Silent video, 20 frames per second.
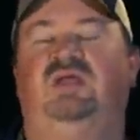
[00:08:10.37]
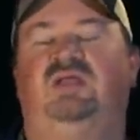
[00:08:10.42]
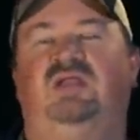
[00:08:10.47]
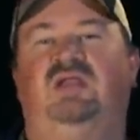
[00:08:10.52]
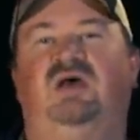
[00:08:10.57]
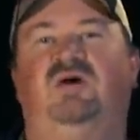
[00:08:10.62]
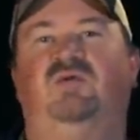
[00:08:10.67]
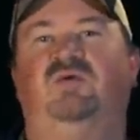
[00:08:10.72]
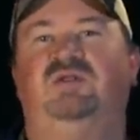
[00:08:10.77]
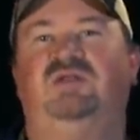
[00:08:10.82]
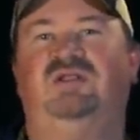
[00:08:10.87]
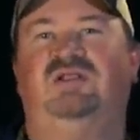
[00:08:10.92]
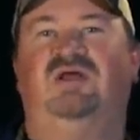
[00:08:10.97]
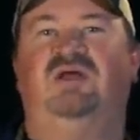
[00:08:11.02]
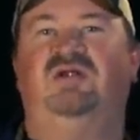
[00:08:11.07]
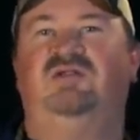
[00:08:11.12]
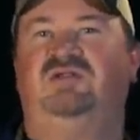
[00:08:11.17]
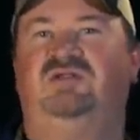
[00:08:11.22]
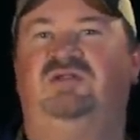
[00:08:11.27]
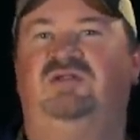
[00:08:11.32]
Now, when you
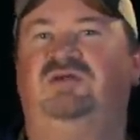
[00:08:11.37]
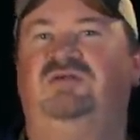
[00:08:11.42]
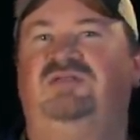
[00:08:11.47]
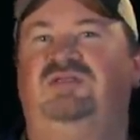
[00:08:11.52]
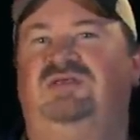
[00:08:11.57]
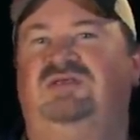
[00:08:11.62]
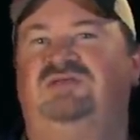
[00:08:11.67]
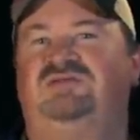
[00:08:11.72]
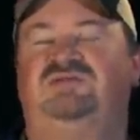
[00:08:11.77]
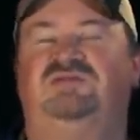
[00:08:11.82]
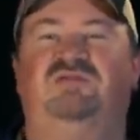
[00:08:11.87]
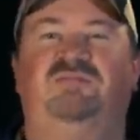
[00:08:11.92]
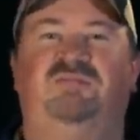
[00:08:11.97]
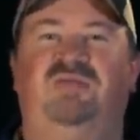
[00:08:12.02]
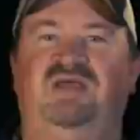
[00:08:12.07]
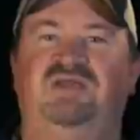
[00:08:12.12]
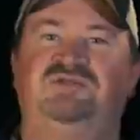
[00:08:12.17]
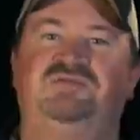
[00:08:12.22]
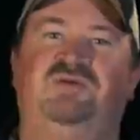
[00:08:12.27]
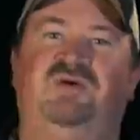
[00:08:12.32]
learn to do this, the
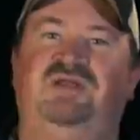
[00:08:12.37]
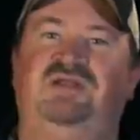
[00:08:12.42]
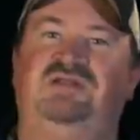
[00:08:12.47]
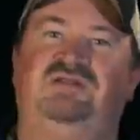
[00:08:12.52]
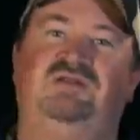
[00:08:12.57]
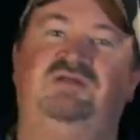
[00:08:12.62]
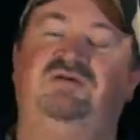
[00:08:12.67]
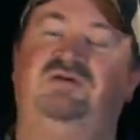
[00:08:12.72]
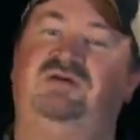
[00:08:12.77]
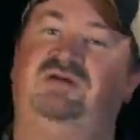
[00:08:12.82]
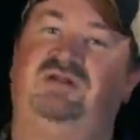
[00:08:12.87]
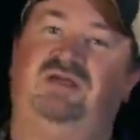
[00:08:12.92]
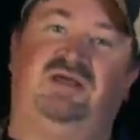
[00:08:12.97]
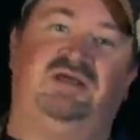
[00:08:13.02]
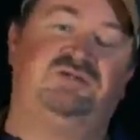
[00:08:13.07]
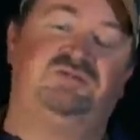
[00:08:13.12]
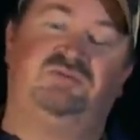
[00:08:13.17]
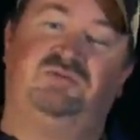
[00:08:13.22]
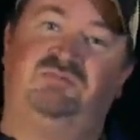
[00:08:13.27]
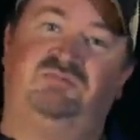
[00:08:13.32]
best way to do it,
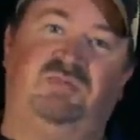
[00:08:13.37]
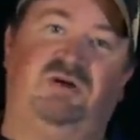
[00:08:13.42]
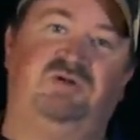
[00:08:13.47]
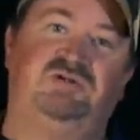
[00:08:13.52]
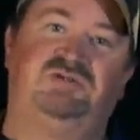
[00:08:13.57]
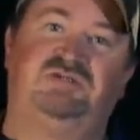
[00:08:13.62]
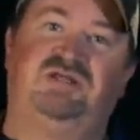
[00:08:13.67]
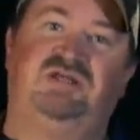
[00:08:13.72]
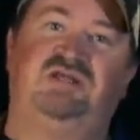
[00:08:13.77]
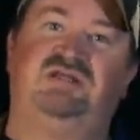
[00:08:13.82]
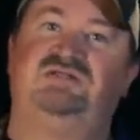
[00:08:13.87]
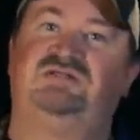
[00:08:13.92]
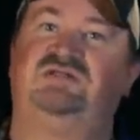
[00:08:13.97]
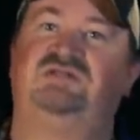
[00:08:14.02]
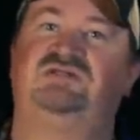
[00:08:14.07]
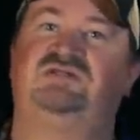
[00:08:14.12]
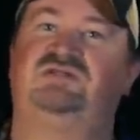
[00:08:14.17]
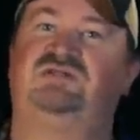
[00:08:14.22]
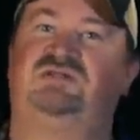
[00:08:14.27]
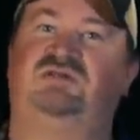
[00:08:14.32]
as with most things,
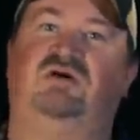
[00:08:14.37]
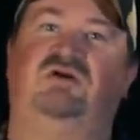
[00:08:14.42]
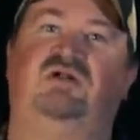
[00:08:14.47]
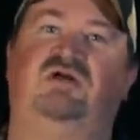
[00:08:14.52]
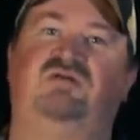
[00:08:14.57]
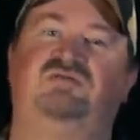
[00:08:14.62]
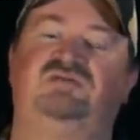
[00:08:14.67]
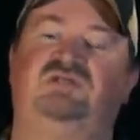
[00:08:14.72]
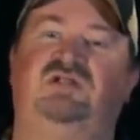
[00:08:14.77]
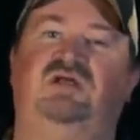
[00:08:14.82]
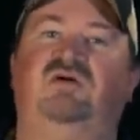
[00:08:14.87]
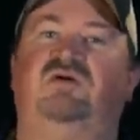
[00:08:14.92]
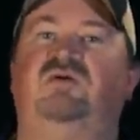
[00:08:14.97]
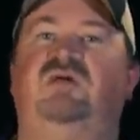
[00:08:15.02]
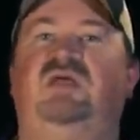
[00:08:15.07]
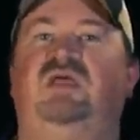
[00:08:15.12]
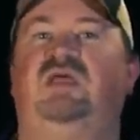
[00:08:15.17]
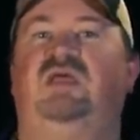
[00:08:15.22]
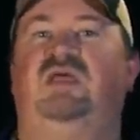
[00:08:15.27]
is to start off slow.